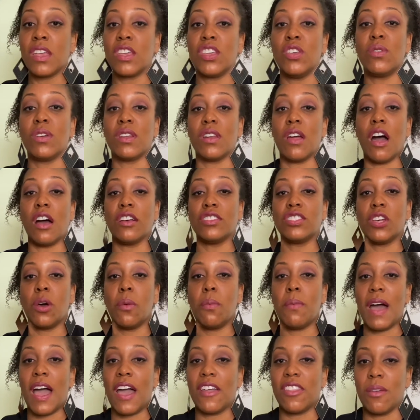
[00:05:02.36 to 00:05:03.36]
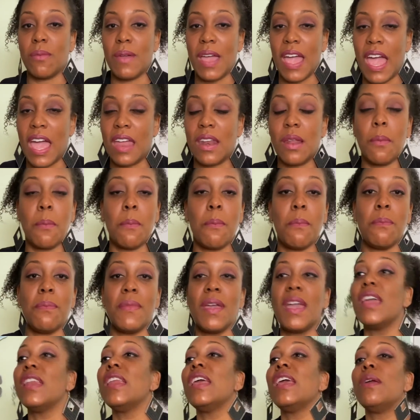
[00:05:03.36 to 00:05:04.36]
You can also buy them at
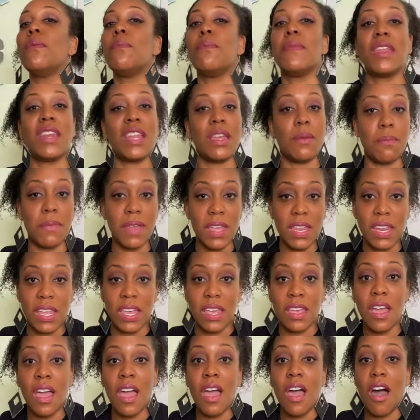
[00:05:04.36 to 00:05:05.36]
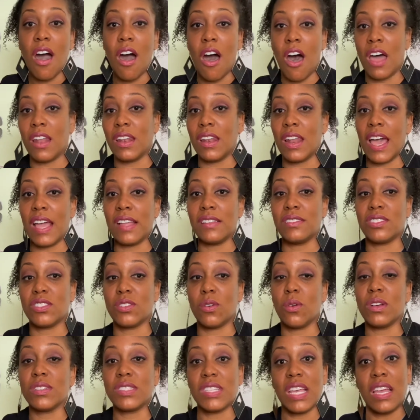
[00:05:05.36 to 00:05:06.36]
many, many, many online
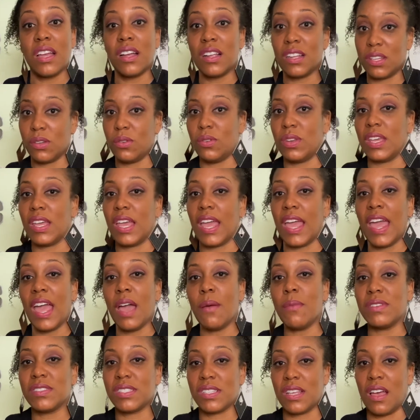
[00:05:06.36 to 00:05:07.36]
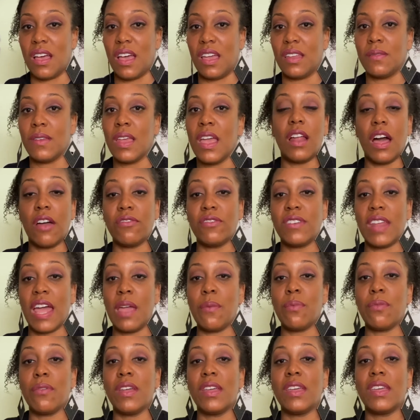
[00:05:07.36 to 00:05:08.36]
stores, including Amazon. Cloth
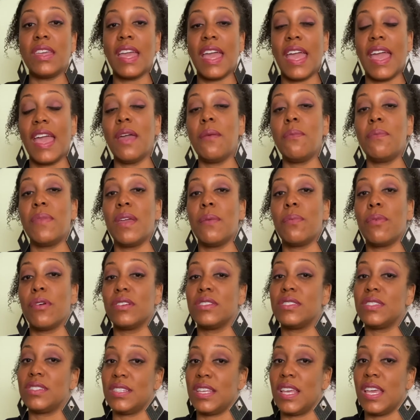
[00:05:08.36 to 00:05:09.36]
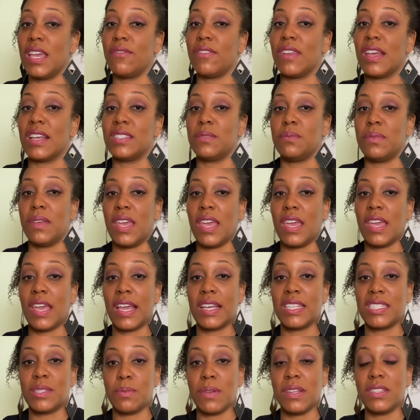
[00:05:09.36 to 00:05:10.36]
diapering can be perceived as being
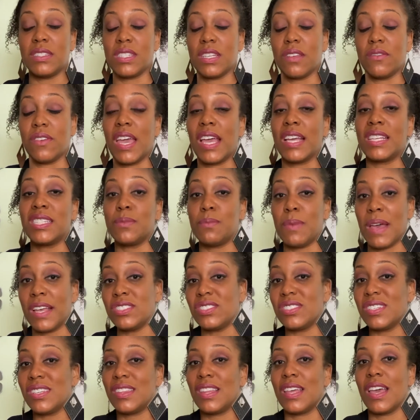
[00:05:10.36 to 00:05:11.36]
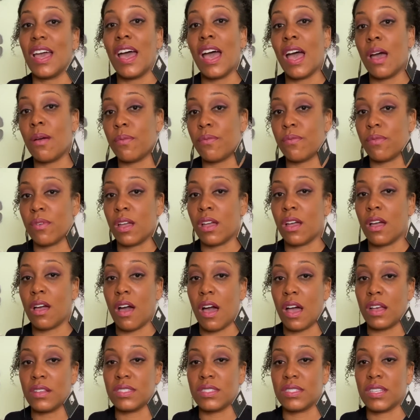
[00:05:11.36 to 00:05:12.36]
expensive, especially the upfront
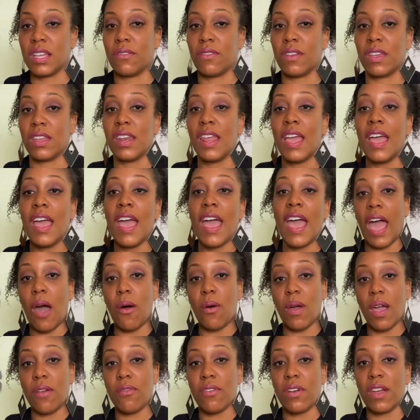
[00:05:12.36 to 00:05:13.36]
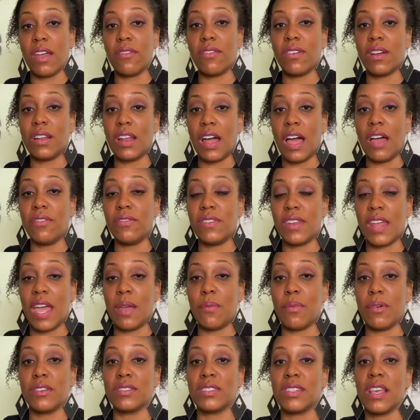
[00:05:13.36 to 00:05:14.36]
cost of it. However, if cloth
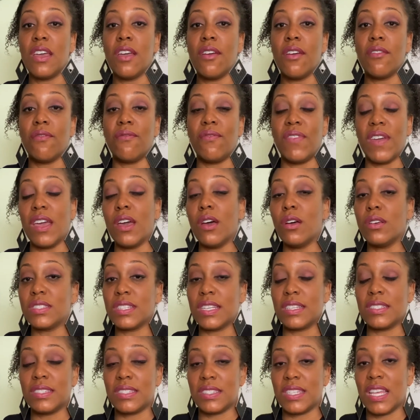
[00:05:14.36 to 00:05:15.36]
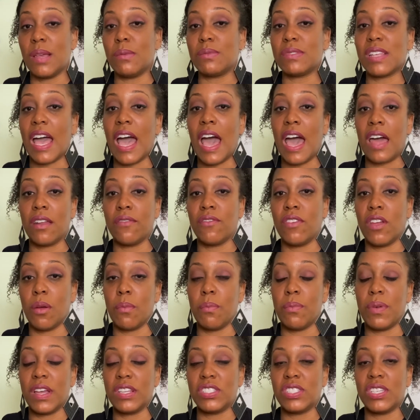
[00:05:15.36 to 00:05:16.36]
diapers feels and seems out of your
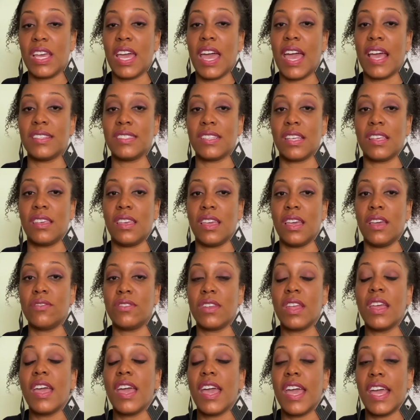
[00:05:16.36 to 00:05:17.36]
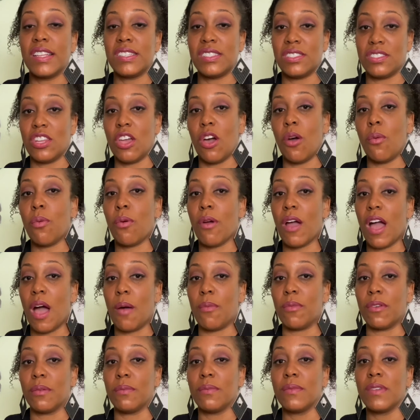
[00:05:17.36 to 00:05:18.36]
budget as a gift, it's no
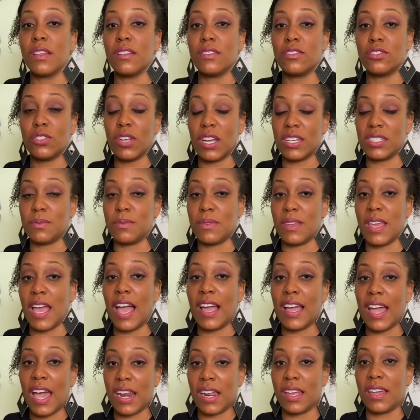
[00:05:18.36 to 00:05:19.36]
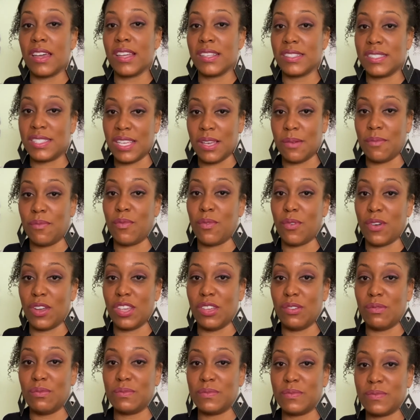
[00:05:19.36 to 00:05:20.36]
problem. Trust me, I got a good tip for
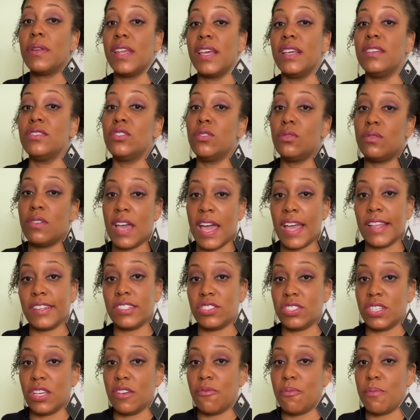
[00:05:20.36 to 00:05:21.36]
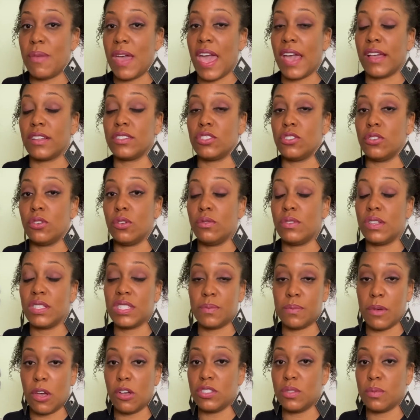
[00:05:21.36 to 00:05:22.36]
you. Please do not shift back to
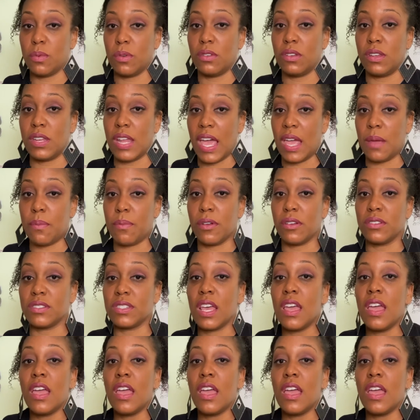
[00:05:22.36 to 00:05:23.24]
disposable diapers.